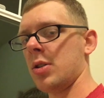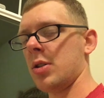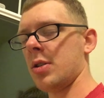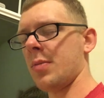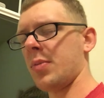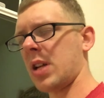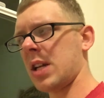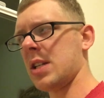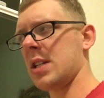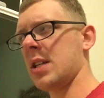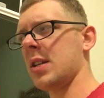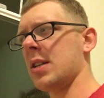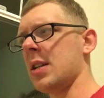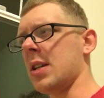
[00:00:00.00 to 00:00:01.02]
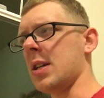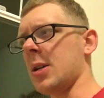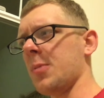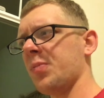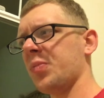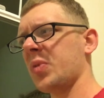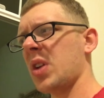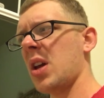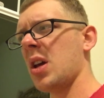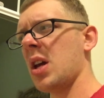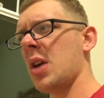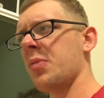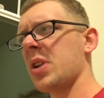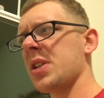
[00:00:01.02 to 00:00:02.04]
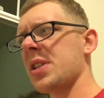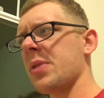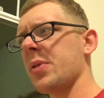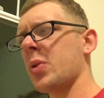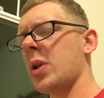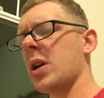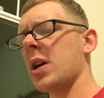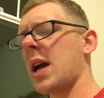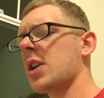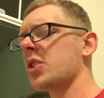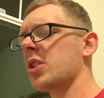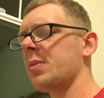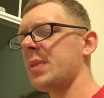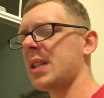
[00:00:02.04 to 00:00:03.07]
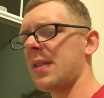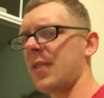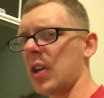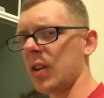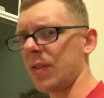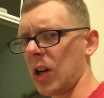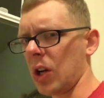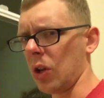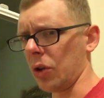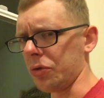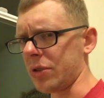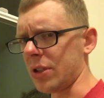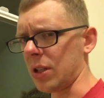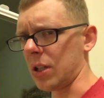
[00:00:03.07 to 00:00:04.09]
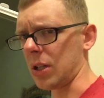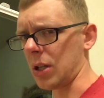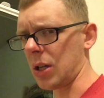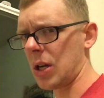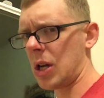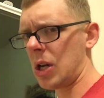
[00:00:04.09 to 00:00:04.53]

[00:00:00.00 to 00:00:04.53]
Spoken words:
to play D&D. And when I say required, I actually mean that very, very loosely.